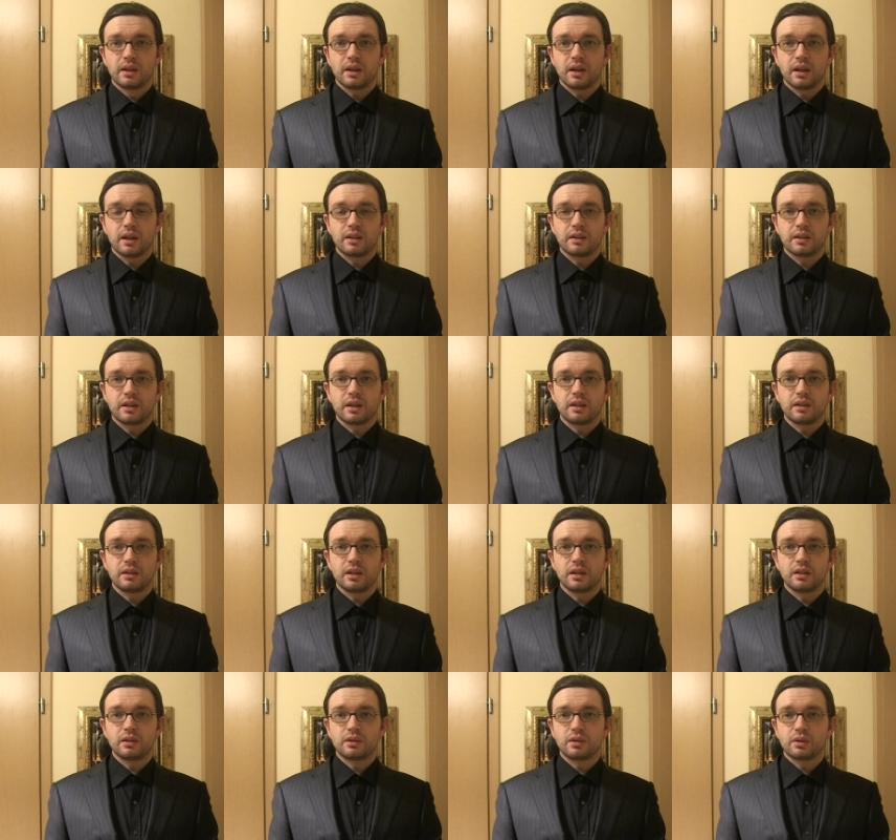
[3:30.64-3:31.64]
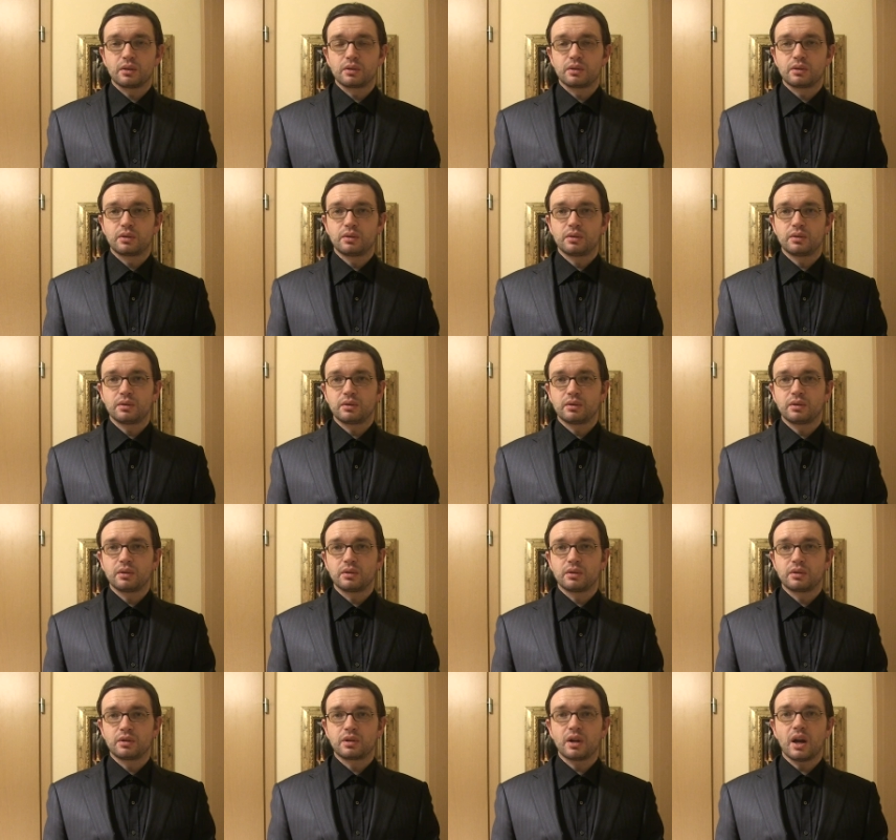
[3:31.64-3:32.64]
And they, they don't,
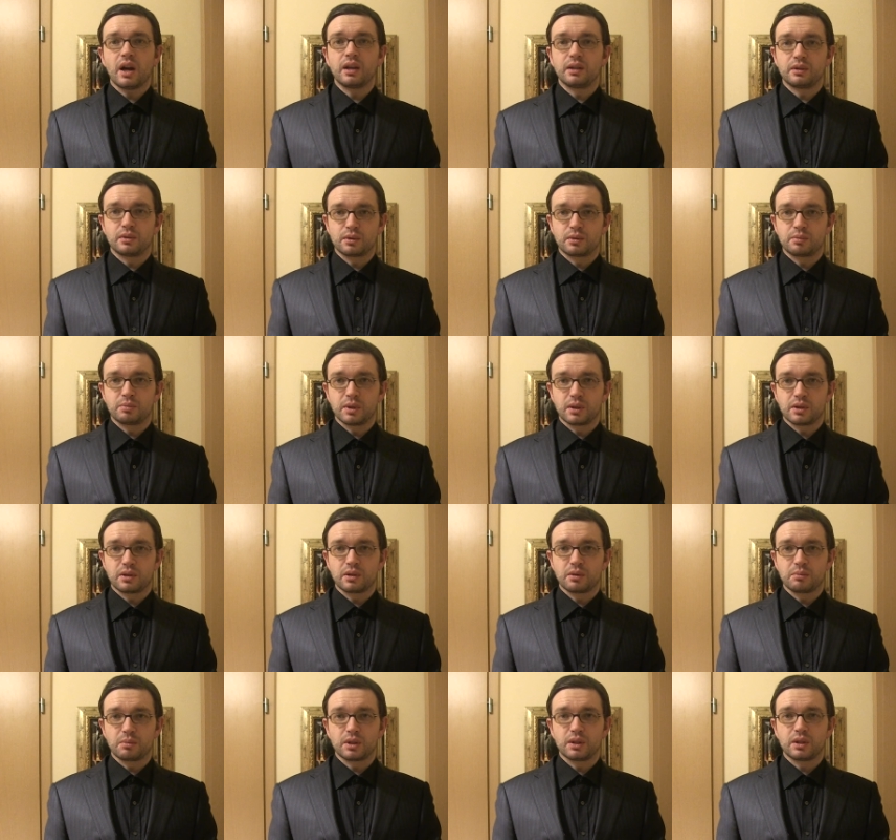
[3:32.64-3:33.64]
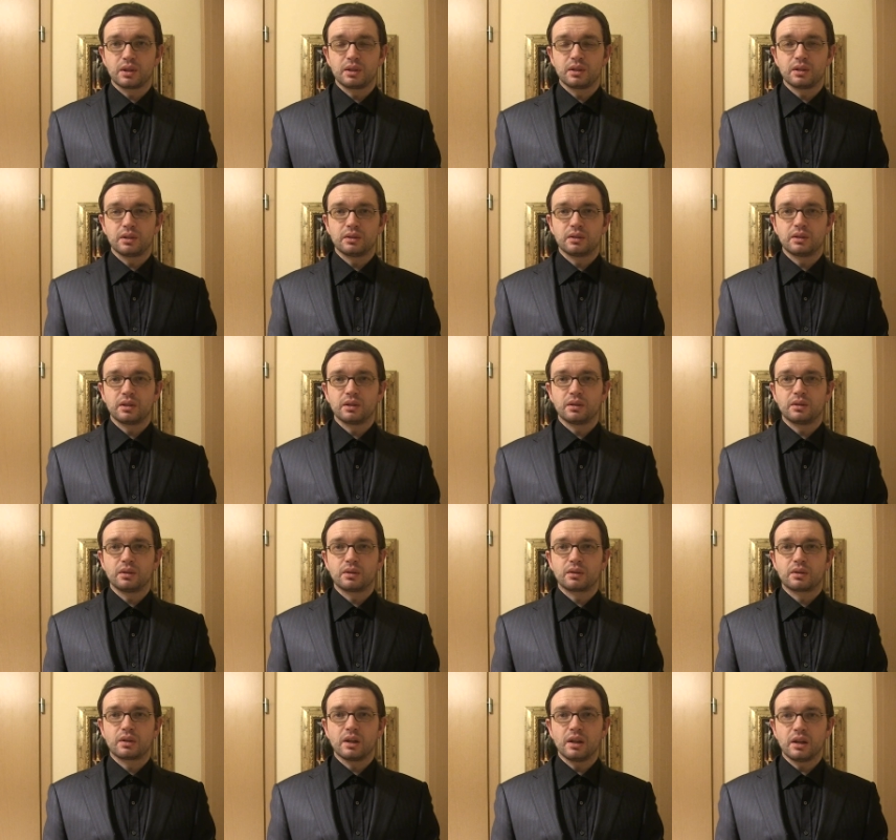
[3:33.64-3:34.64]
they try to speak German, they, they
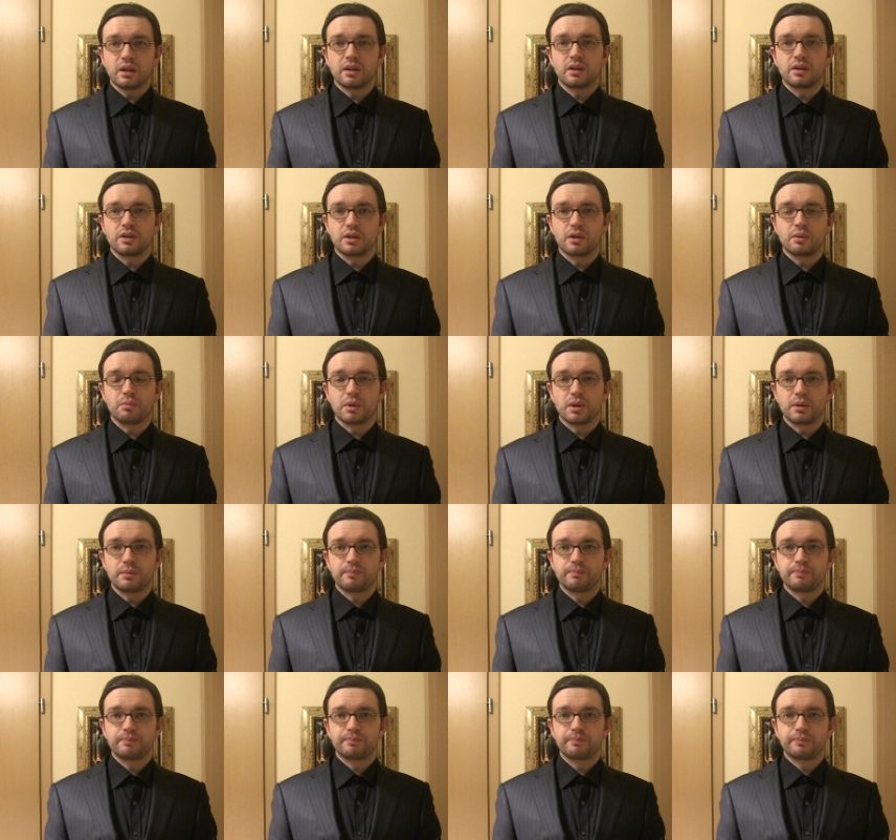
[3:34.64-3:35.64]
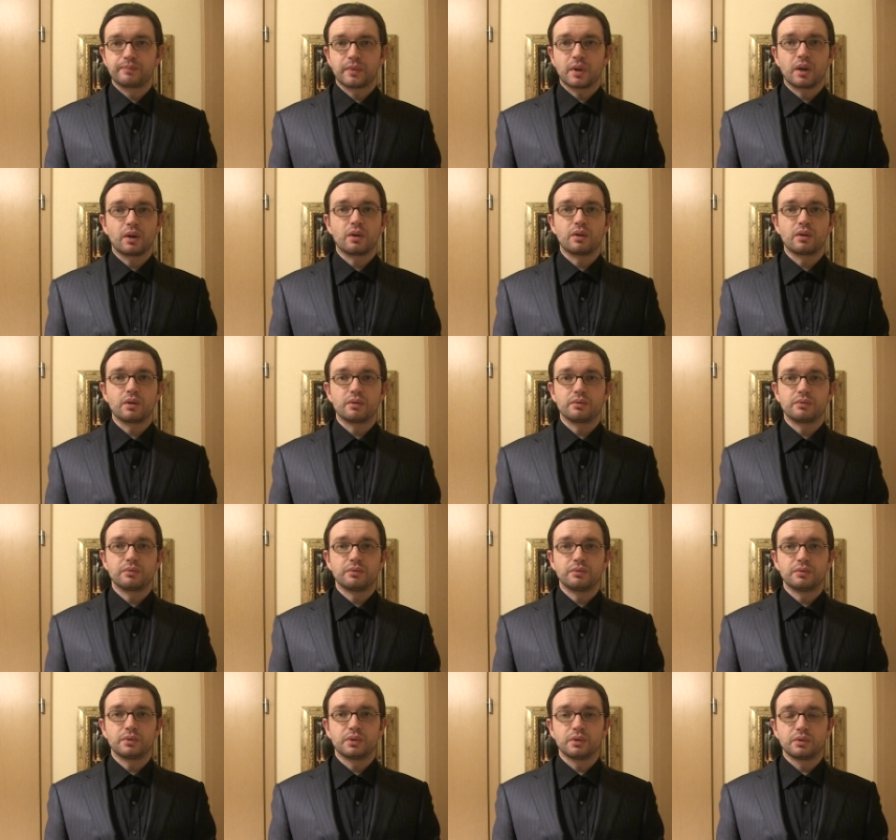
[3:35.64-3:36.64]
don't learn German. Or
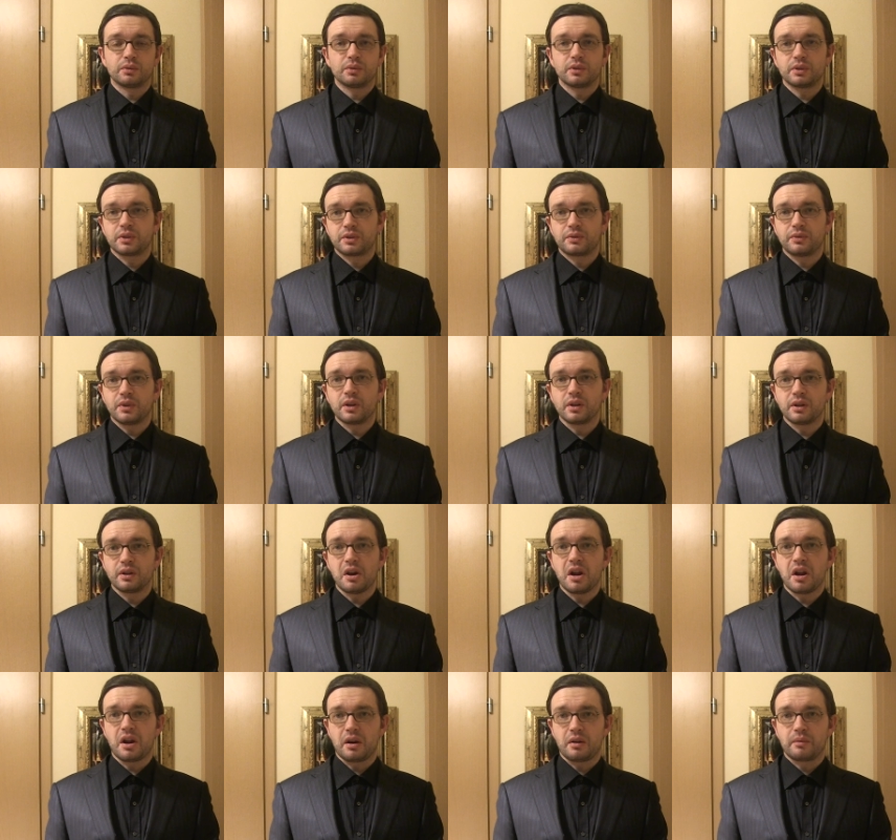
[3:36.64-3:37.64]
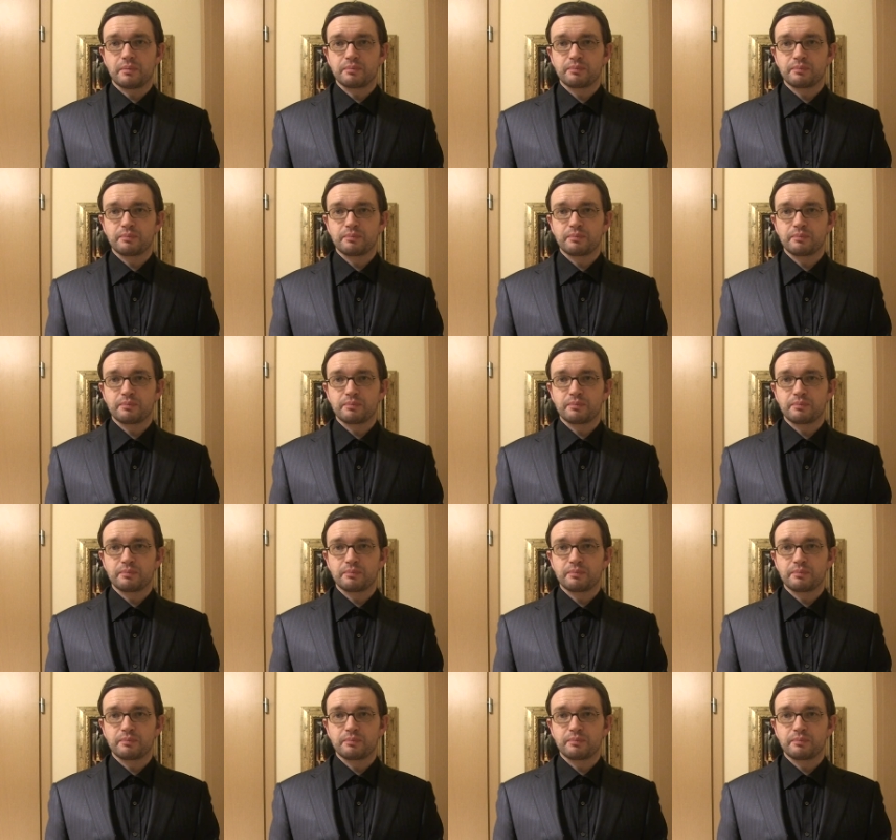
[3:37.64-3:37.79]
it's very rare.